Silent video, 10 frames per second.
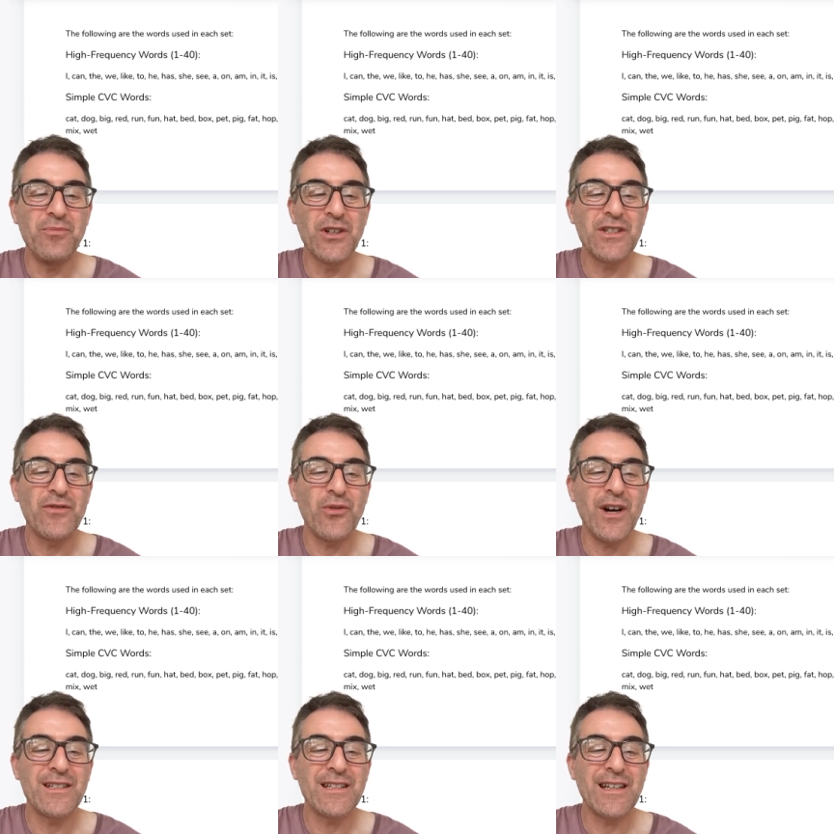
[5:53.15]
much for
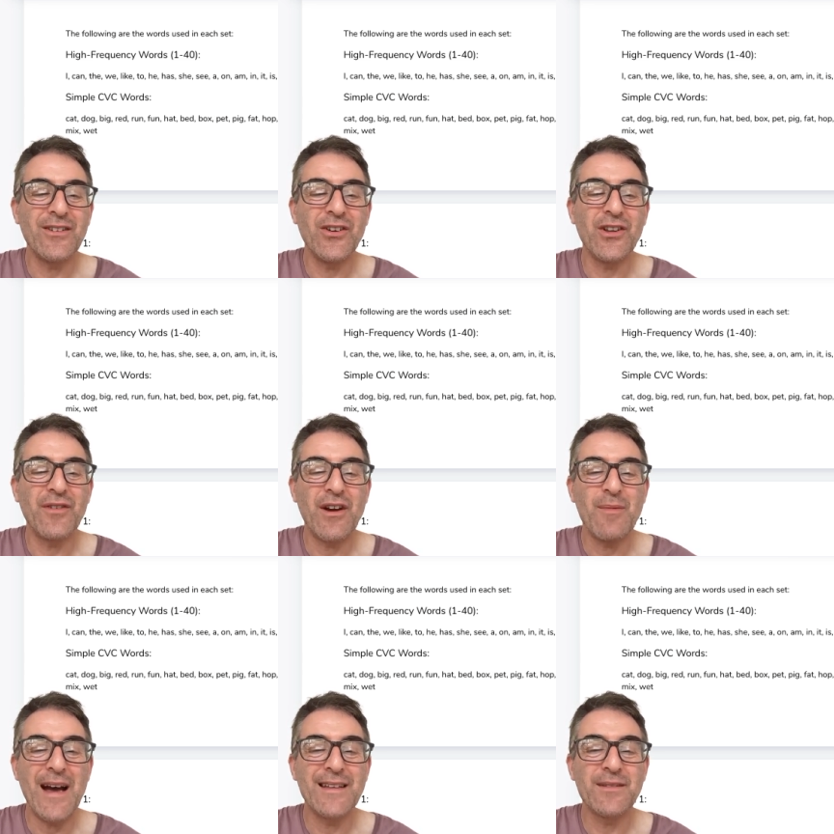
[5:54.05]
watching. All the very
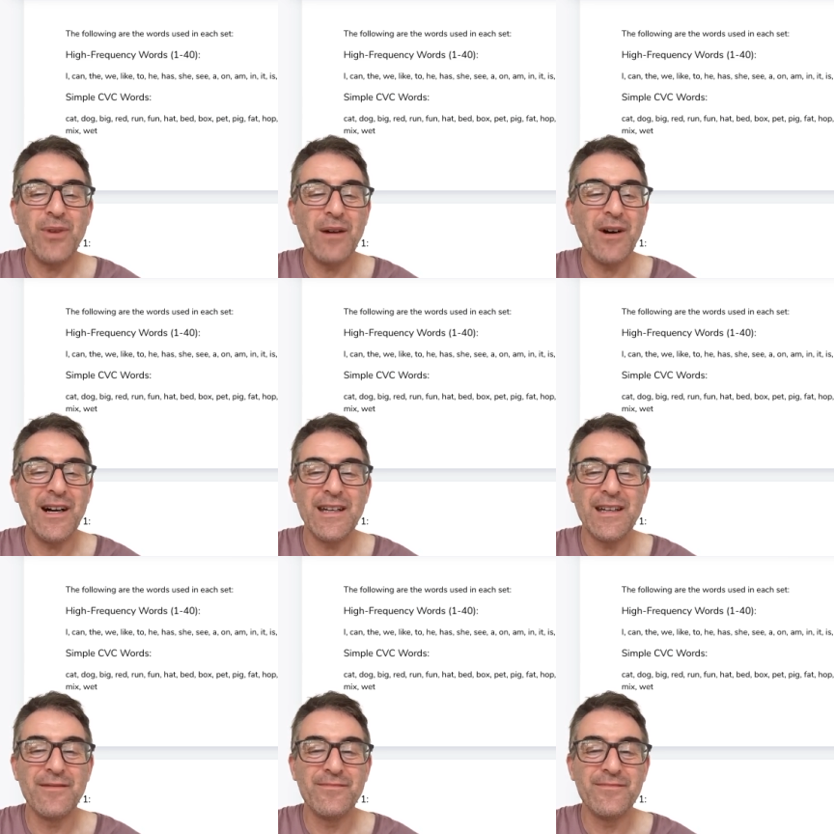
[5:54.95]
best. Bye bye.